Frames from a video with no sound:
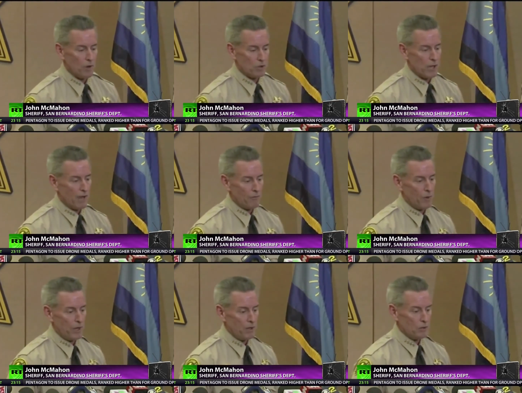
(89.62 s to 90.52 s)
first off,
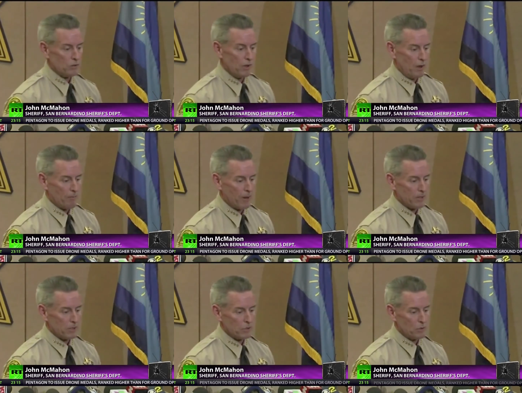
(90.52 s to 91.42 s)
we used a
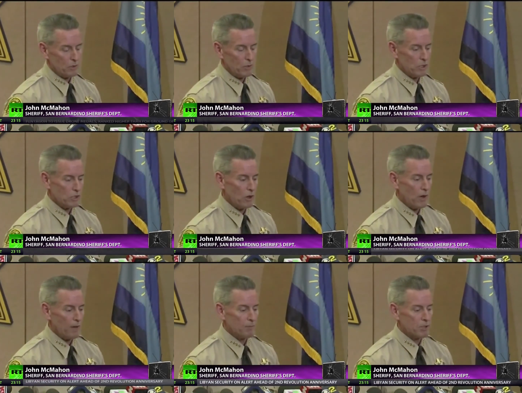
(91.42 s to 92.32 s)
presence when we showed
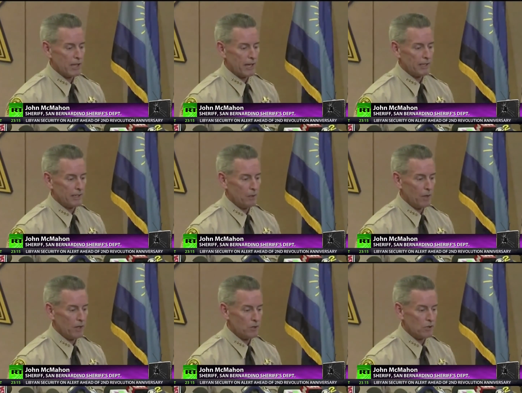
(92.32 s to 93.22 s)
up. Secondly,
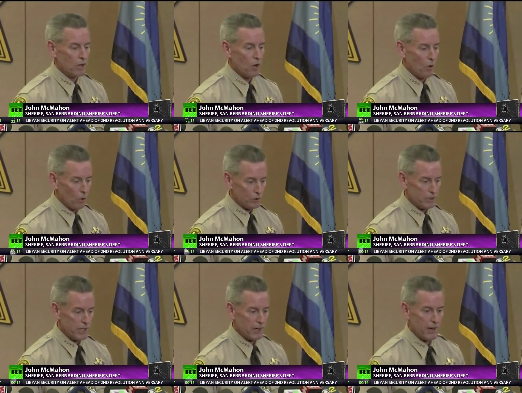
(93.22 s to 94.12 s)
we used a cold
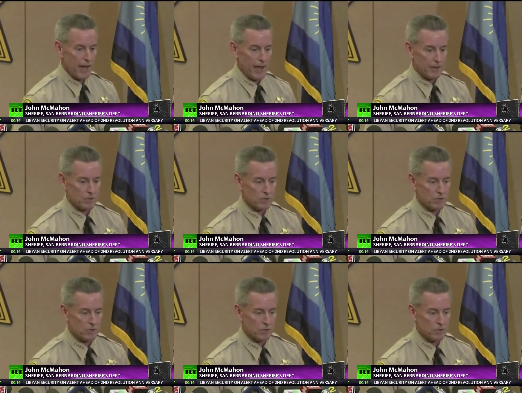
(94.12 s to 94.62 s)
tear gas.